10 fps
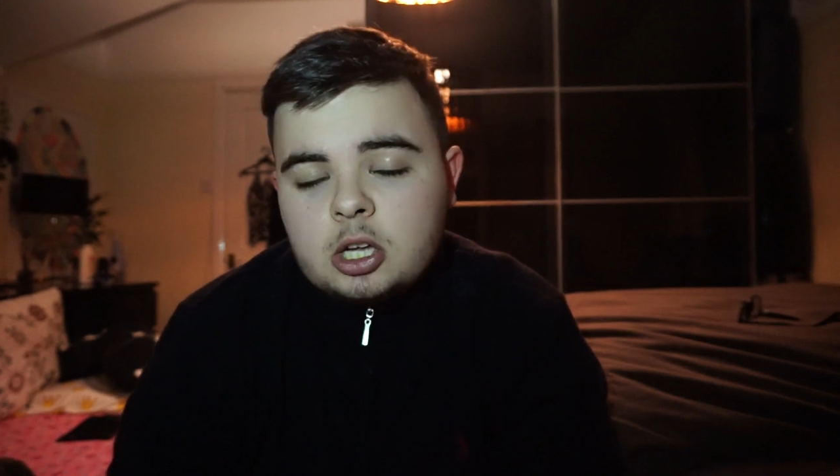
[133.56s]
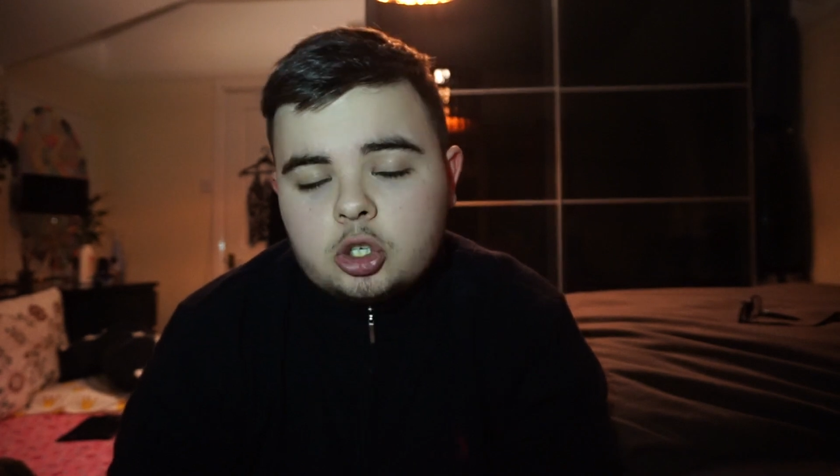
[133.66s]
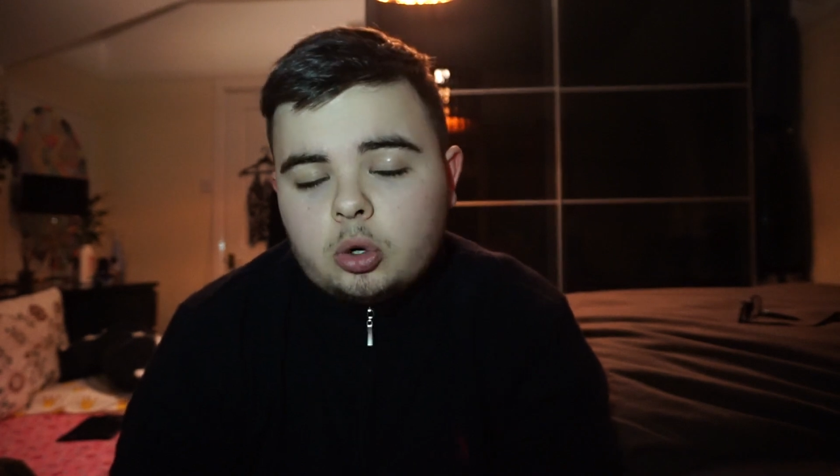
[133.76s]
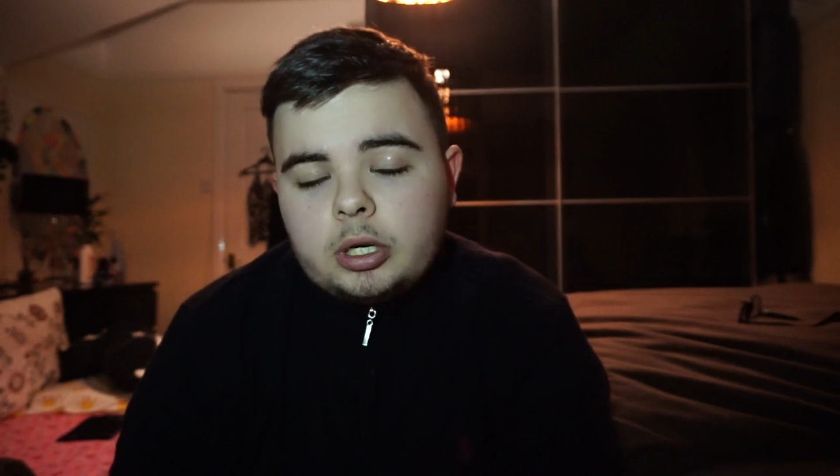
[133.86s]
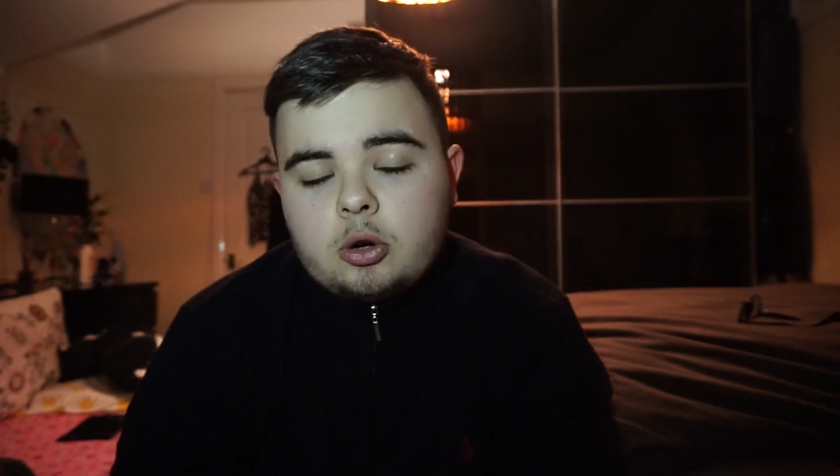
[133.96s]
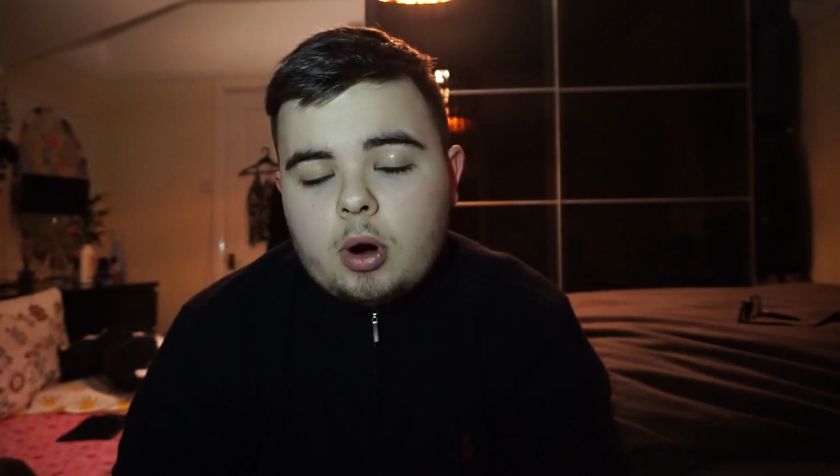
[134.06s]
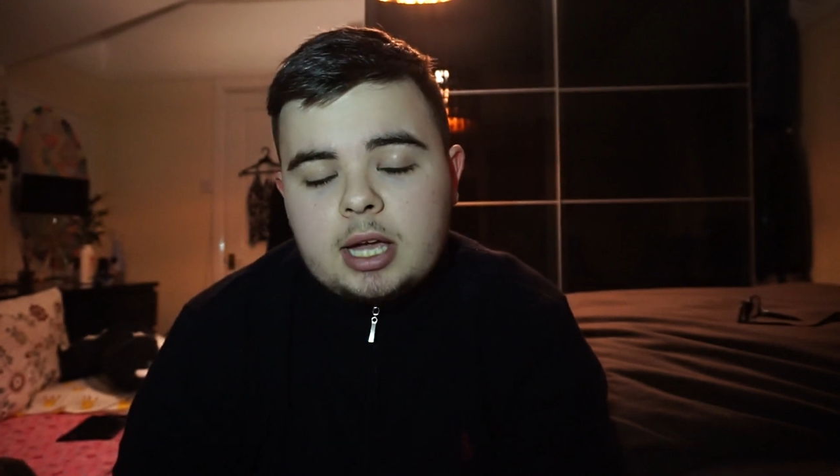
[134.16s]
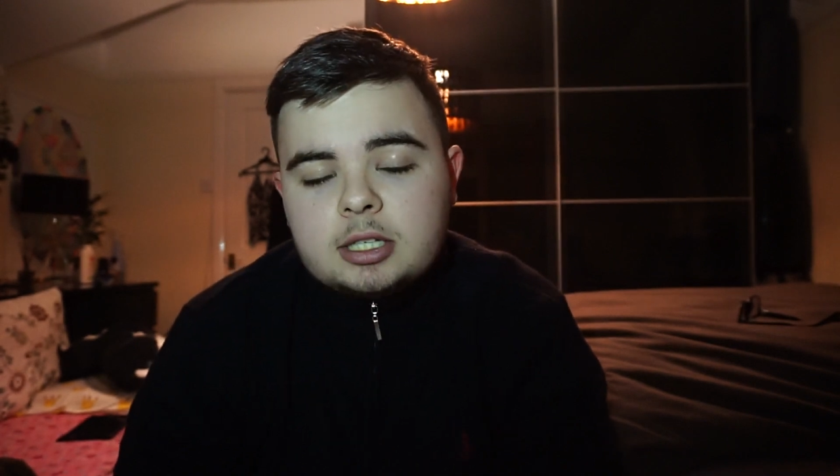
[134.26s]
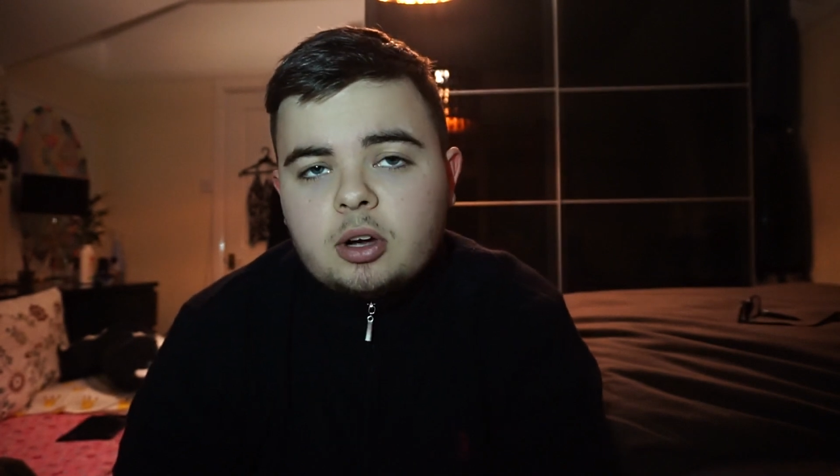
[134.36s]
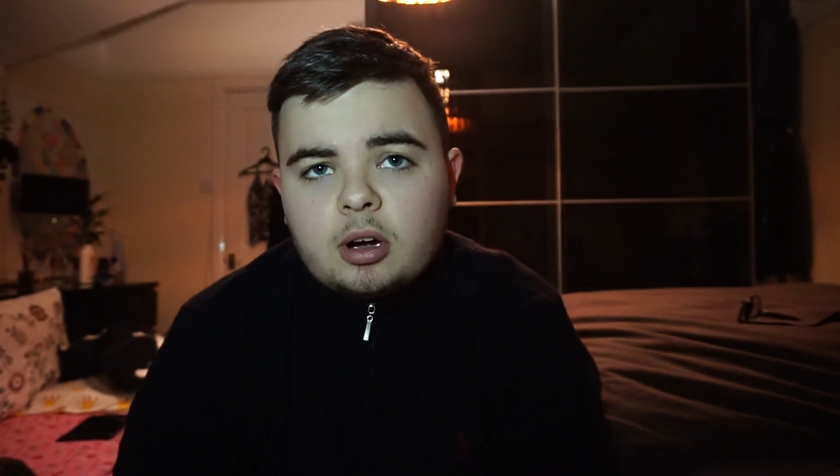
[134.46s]
Surely
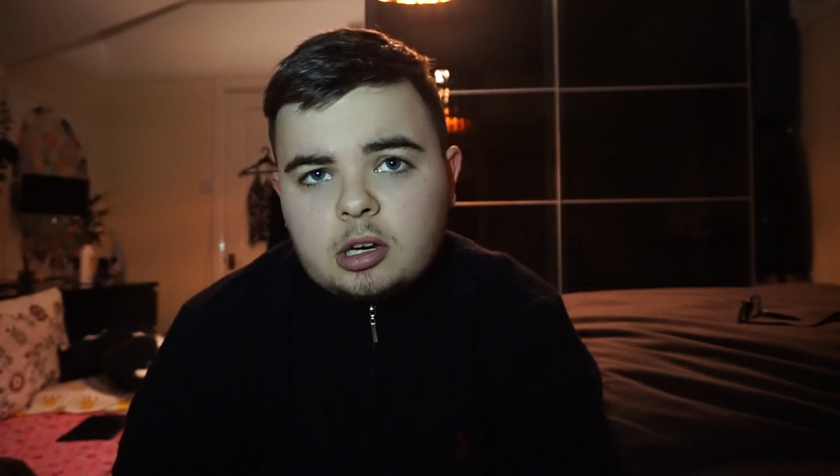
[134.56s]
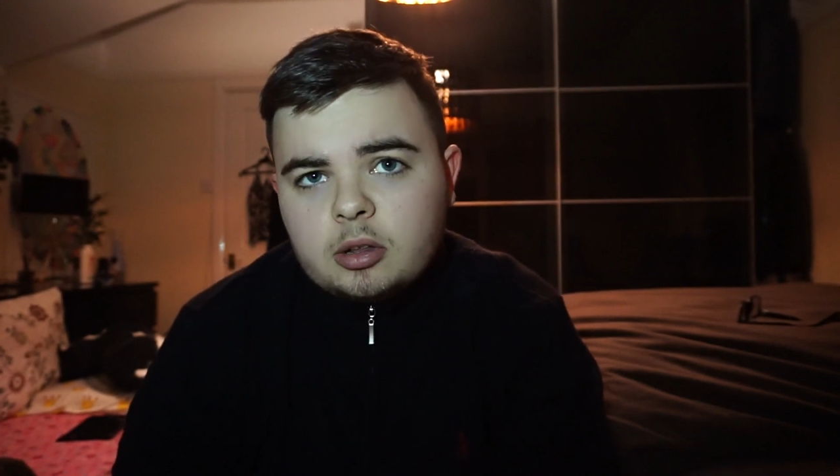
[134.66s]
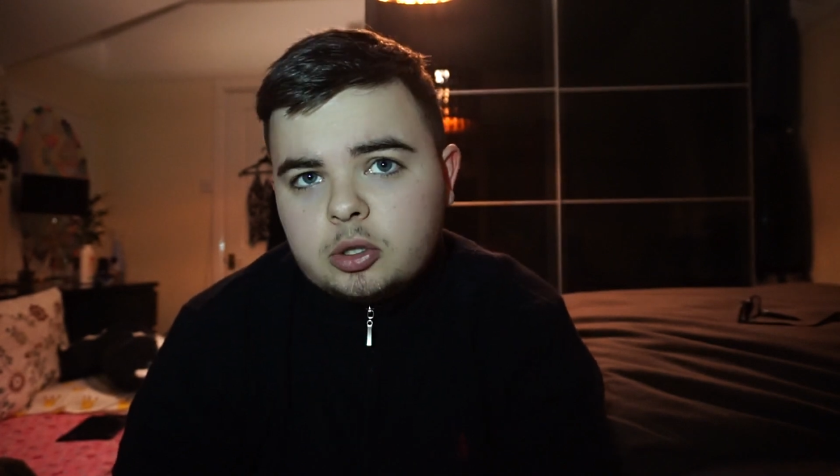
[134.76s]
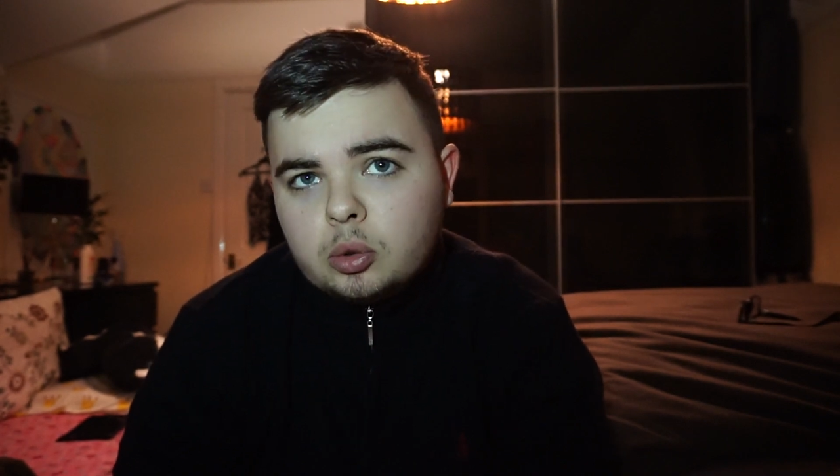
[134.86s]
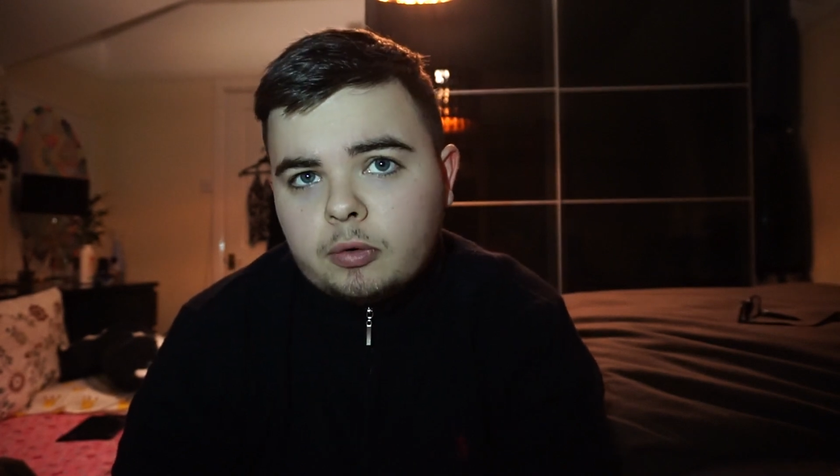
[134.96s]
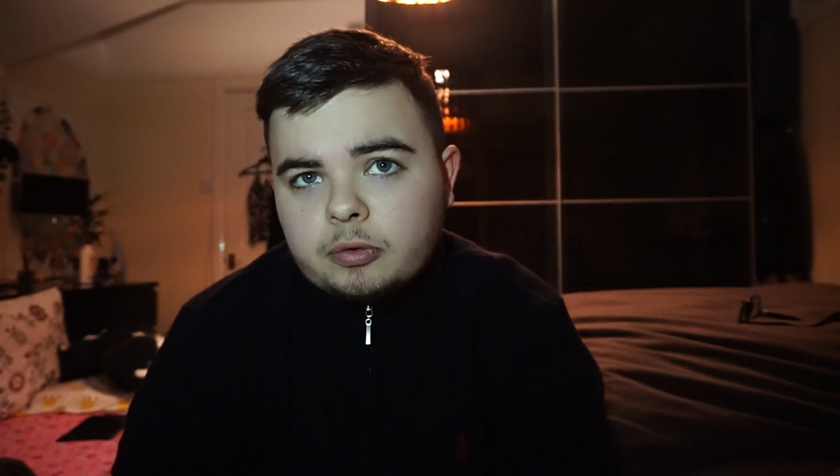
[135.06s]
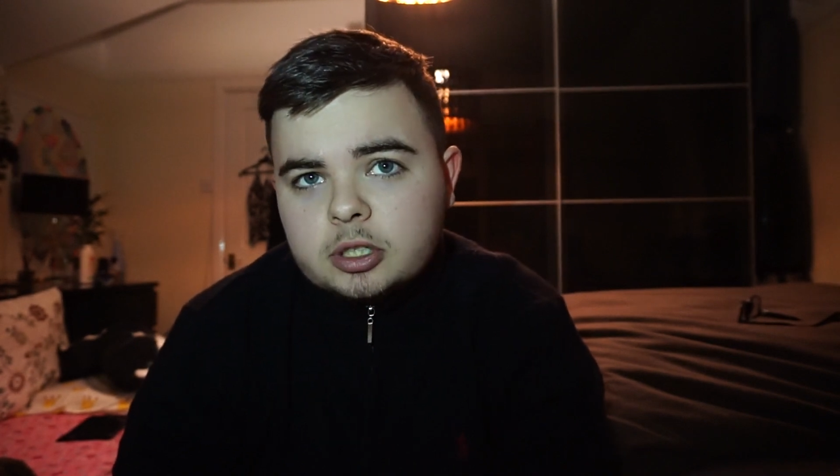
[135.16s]
Craig's knocking on the door for